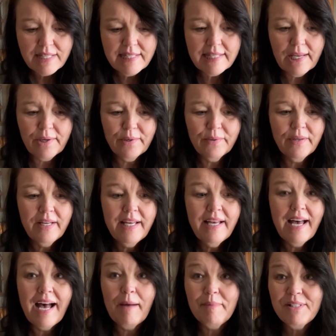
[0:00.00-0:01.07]
So
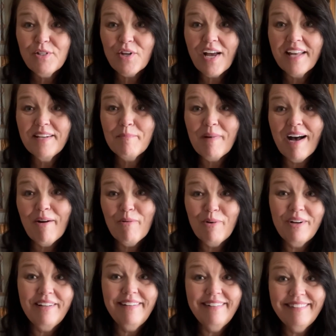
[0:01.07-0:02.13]
I've been trying to buy
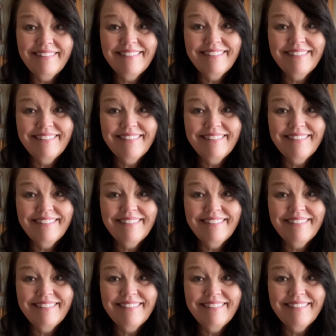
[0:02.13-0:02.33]
one,